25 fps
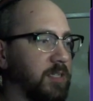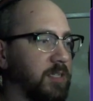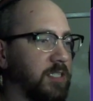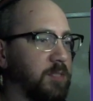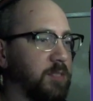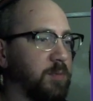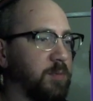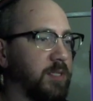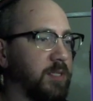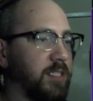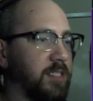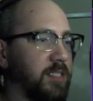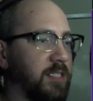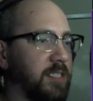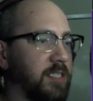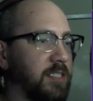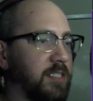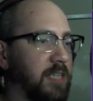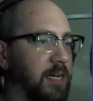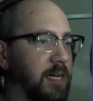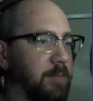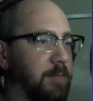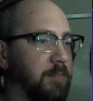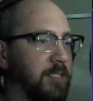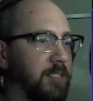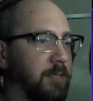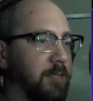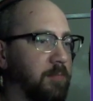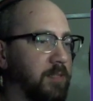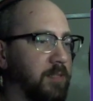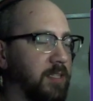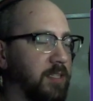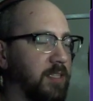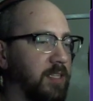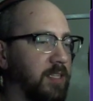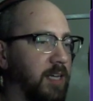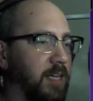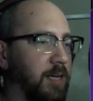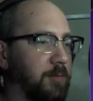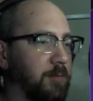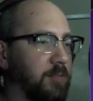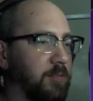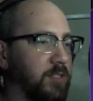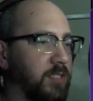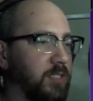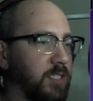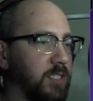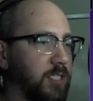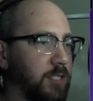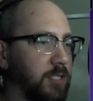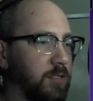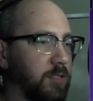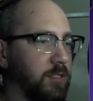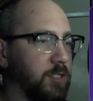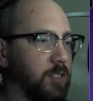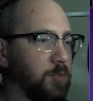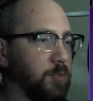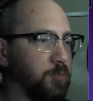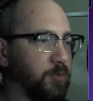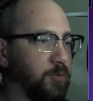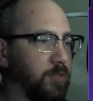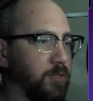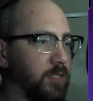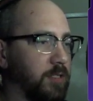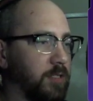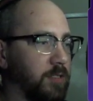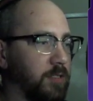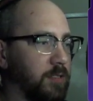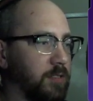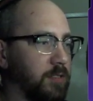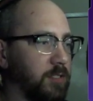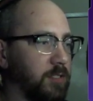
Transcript: It's because they type something that I would consider a spoiler